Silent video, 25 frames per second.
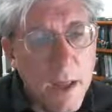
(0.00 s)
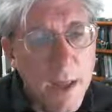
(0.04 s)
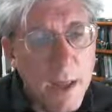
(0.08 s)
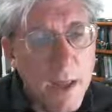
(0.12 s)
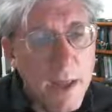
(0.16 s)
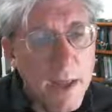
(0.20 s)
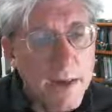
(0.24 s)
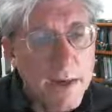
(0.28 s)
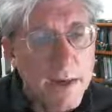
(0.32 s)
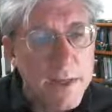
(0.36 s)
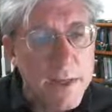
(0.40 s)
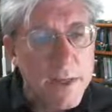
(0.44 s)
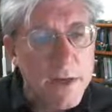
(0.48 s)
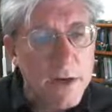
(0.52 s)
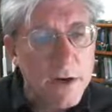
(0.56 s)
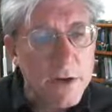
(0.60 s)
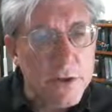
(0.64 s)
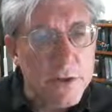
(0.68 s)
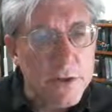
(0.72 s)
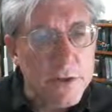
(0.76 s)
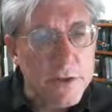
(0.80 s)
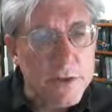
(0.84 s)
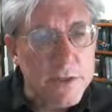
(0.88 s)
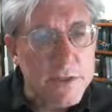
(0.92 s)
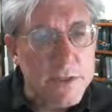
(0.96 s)
And here
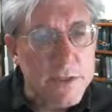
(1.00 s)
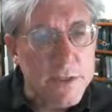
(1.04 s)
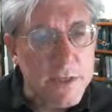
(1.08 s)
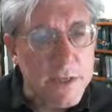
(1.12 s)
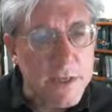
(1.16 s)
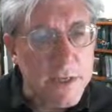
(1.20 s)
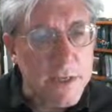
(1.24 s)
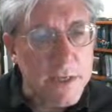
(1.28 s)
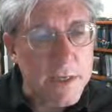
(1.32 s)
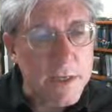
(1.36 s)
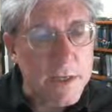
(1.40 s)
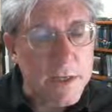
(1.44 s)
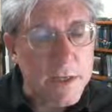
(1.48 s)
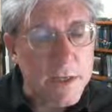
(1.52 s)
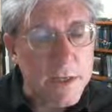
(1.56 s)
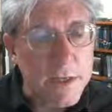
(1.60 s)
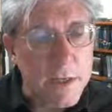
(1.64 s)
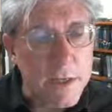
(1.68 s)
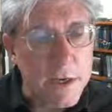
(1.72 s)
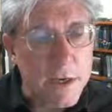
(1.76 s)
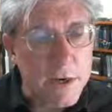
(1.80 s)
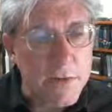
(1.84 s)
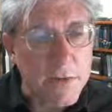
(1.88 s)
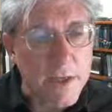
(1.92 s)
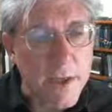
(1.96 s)
you can see,
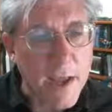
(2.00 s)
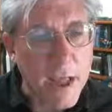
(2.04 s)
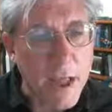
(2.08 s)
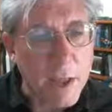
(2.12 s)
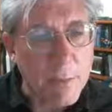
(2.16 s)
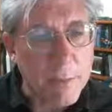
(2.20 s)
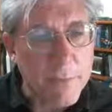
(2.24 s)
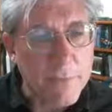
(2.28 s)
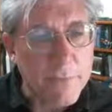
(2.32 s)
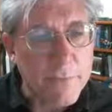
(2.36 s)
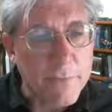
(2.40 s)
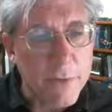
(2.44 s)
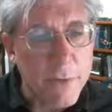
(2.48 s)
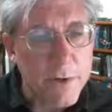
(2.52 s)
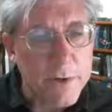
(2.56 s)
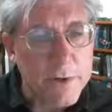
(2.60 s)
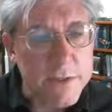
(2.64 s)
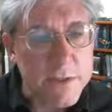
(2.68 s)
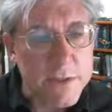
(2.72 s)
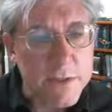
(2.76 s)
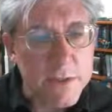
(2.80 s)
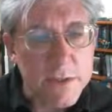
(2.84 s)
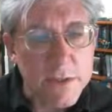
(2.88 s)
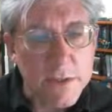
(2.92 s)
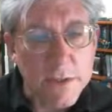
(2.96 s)
here the element
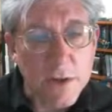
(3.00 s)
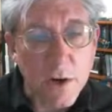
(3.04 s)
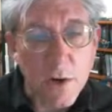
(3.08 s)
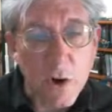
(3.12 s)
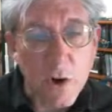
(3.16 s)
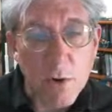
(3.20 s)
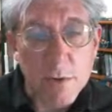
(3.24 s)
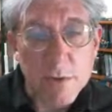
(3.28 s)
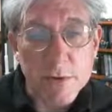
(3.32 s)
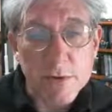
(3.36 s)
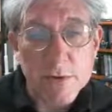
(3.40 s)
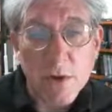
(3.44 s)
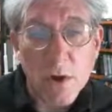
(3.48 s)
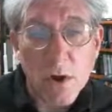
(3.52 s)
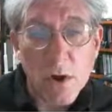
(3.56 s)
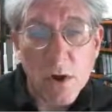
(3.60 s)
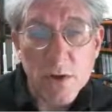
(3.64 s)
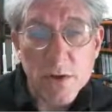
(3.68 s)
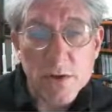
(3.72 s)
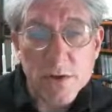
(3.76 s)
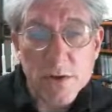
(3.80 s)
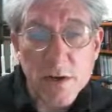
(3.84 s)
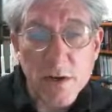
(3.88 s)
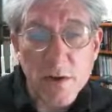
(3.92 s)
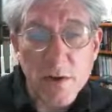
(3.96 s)
forces, they're almost all
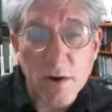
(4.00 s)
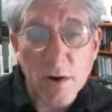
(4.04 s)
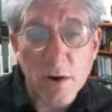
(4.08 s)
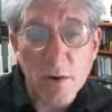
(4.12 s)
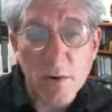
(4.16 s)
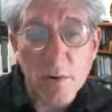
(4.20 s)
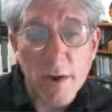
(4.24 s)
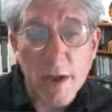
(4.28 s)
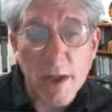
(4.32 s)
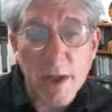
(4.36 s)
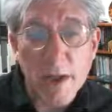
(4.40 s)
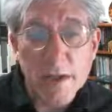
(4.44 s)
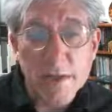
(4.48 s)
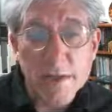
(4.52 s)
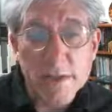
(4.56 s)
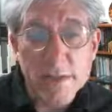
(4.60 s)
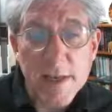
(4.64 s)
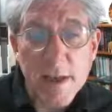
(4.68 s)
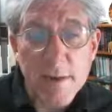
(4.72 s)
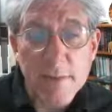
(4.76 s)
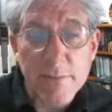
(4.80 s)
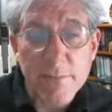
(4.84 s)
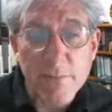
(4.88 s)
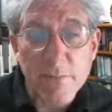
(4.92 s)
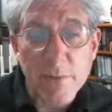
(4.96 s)
0
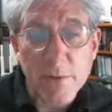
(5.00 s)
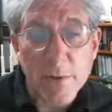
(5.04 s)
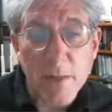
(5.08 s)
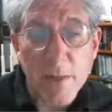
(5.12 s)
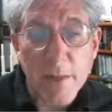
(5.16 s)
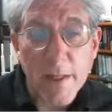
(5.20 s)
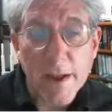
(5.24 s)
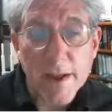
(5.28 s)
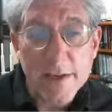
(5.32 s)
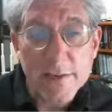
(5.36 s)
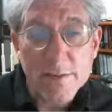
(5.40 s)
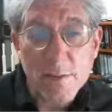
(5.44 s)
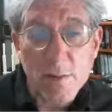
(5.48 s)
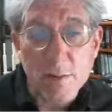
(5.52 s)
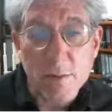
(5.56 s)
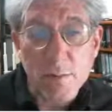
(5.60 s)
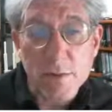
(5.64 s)
except for the last one,